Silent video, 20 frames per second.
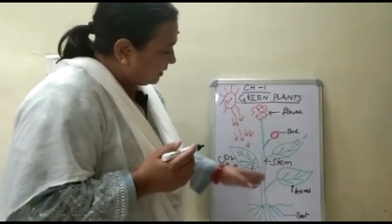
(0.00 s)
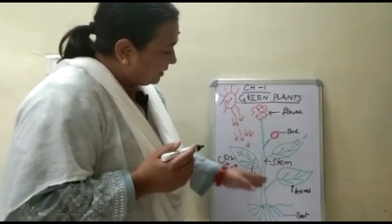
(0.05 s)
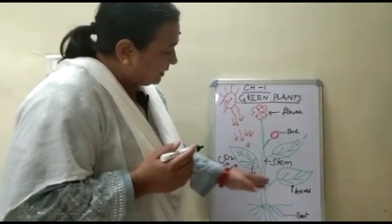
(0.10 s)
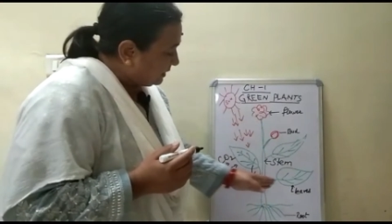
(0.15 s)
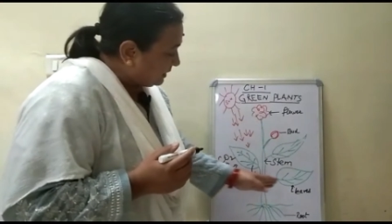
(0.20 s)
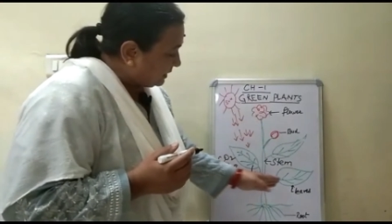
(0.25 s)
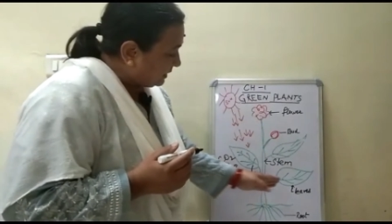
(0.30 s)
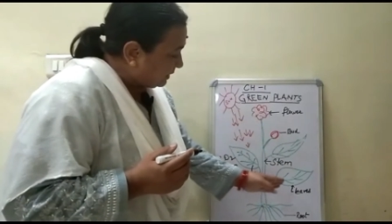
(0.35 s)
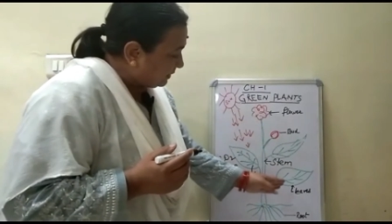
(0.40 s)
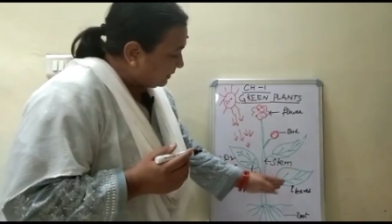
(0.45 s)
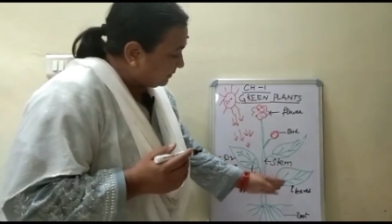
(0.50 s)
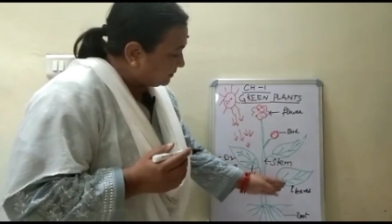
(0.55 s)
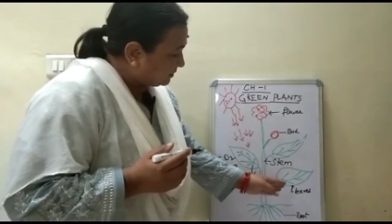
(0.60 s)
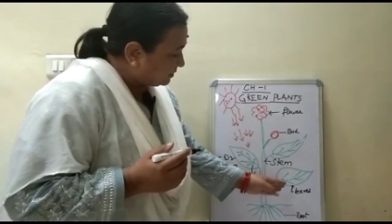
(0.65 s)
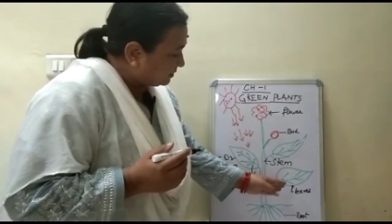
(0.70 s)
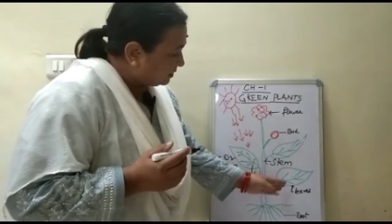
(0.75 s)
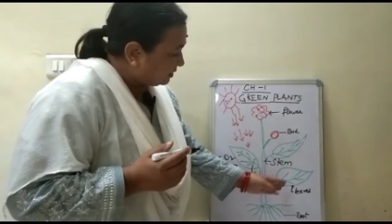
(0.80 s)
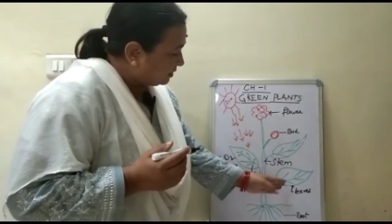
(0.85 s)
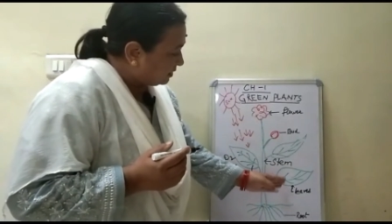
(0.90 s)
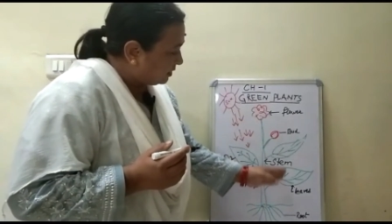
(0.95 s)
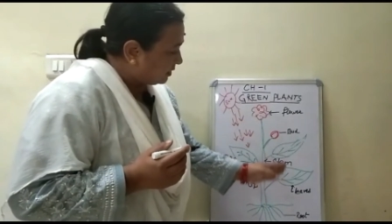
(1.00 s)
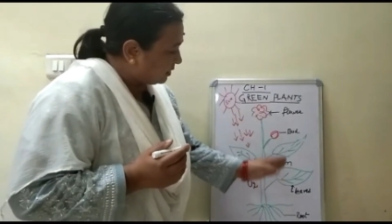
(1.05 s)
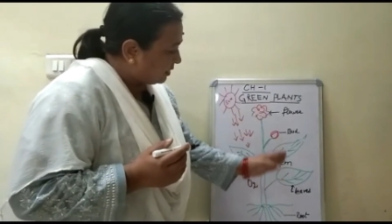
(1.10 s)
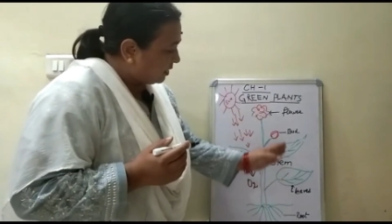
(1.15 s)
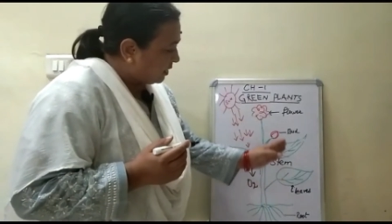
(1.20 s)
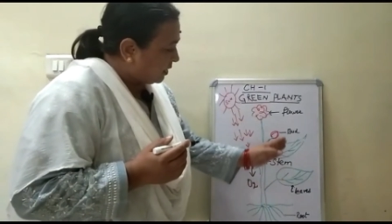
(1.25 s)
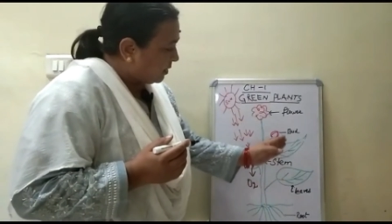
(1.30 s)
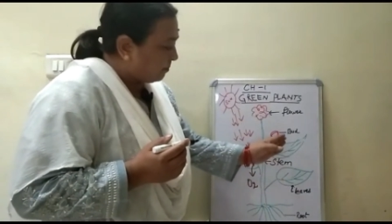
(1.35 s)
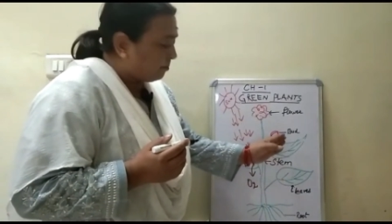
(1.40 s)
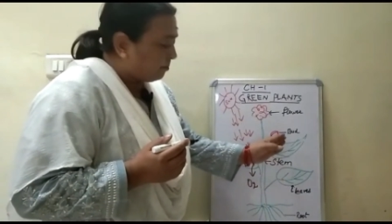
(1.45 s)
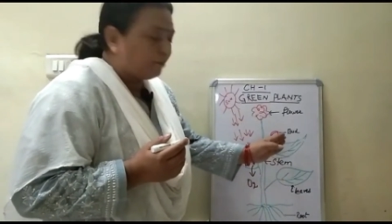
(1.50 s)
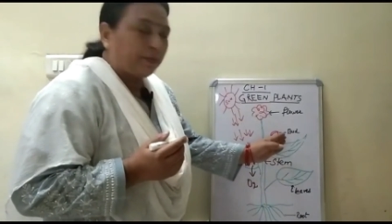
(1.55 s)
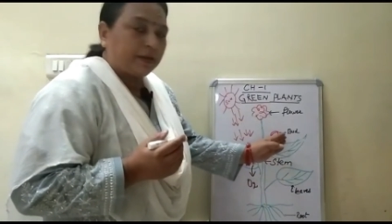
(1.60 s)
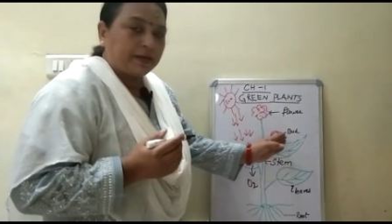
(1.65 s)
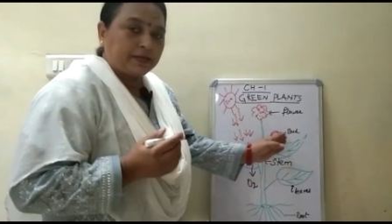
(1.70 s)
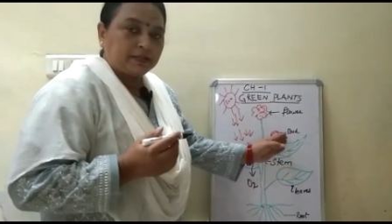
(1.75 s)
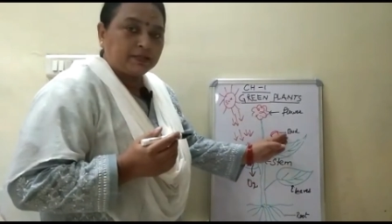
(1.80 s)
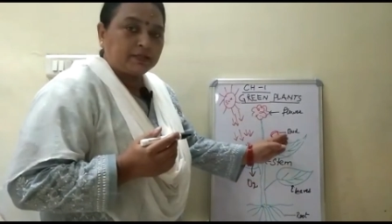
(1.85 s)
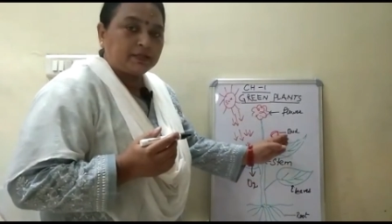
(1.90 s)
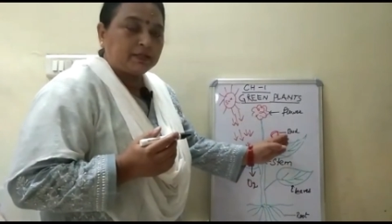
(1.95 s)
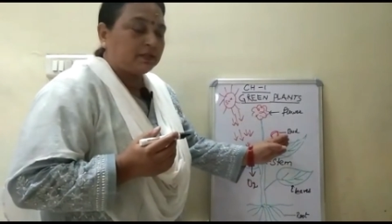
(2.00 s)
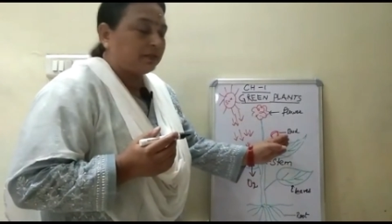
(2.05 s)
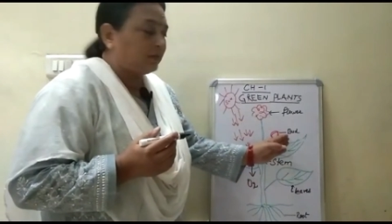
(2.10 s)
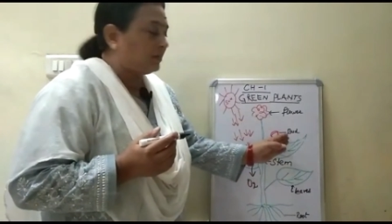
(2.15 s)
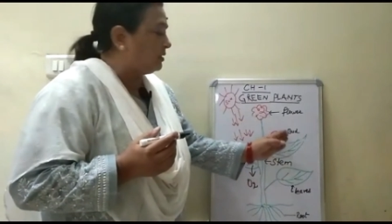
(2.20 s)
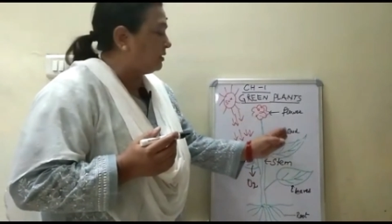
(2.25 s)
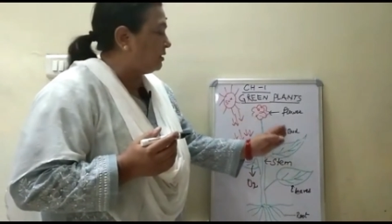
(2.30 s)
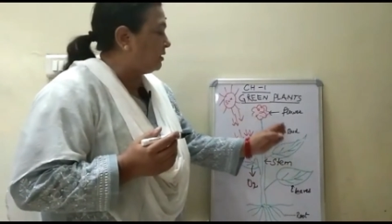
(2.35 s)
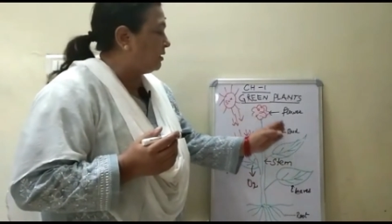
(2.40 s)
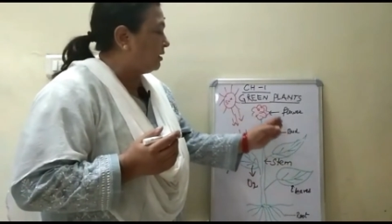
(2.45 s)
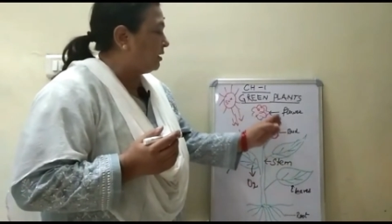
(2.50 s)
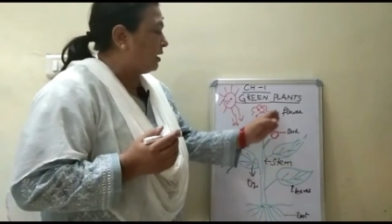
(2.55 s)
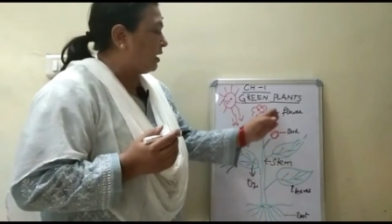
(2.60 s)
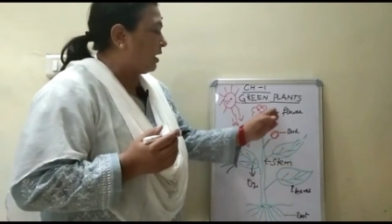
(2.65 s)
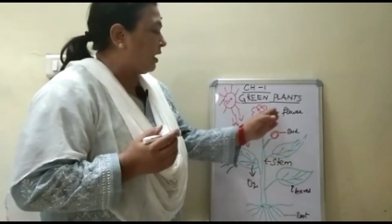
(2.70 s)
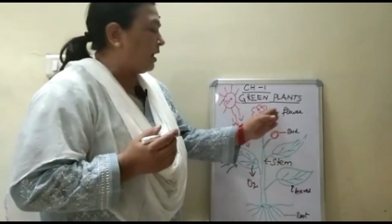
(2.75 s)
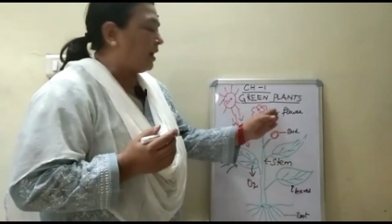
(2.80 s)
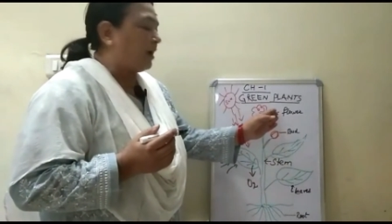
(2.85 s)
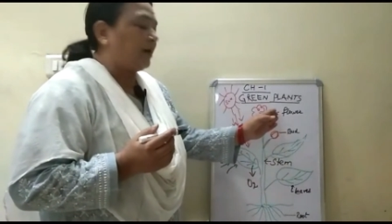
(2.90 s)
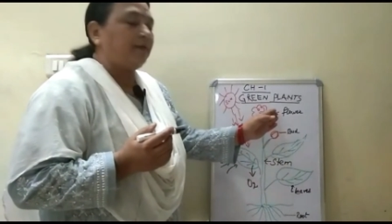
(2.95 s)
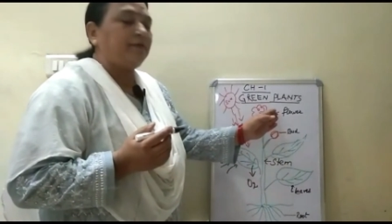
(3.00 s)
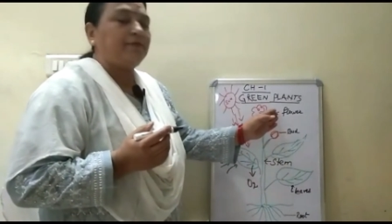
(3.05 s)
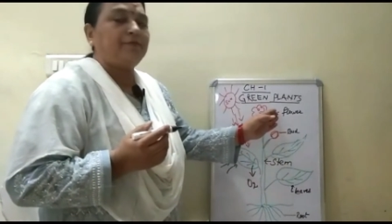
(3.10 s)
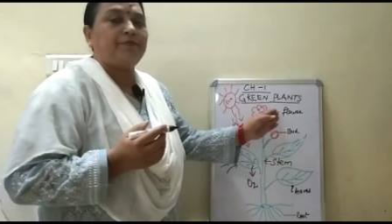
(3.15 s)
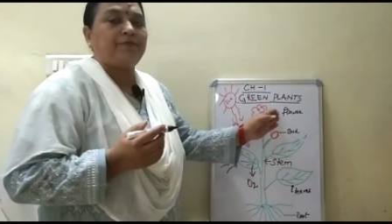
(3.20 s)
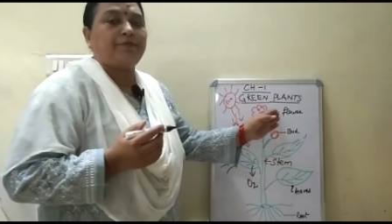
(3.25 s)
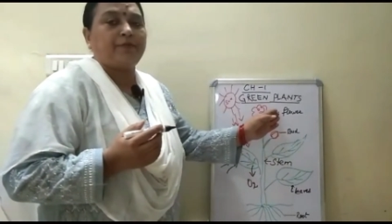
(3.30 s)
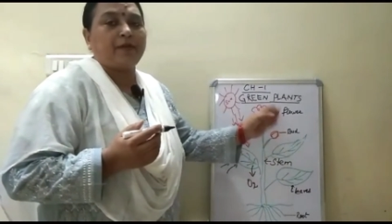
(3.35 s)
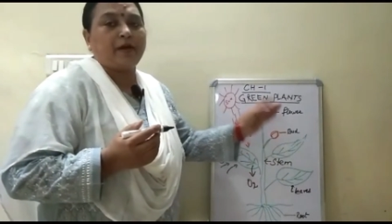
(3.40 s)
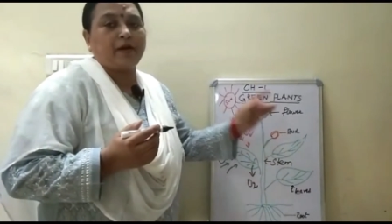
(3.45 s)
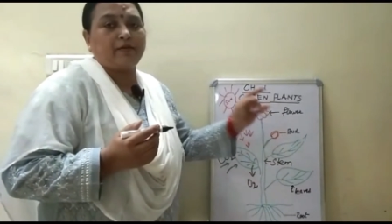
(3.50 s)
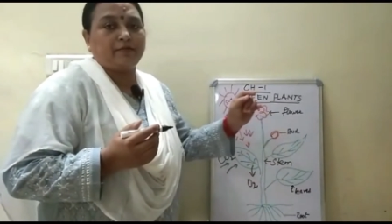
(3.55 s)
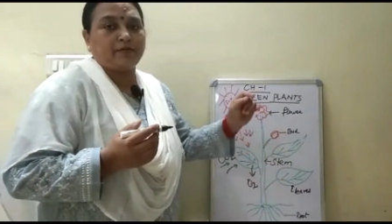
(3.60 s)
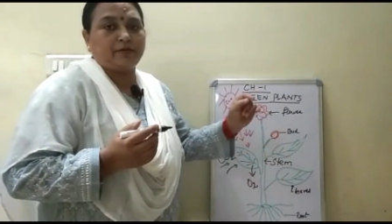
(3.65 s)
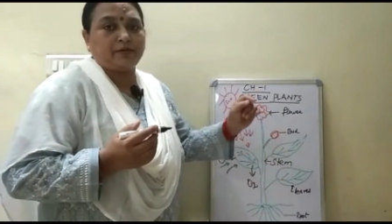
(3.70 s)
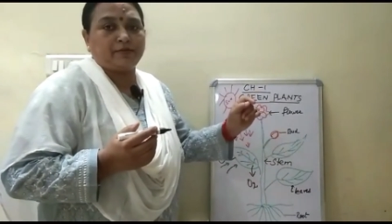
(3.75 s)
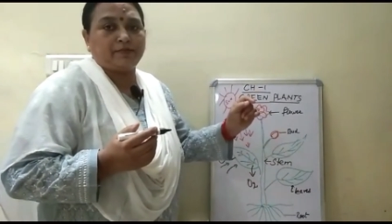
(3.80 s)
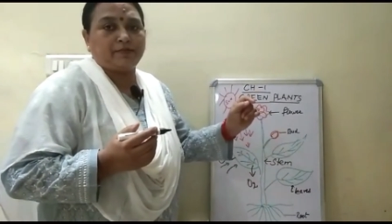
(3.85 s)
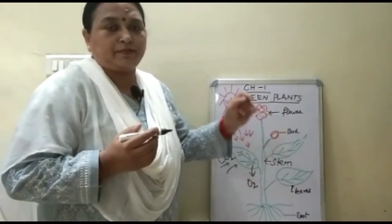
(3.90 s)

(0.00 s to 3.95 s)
leaves, bud and flower.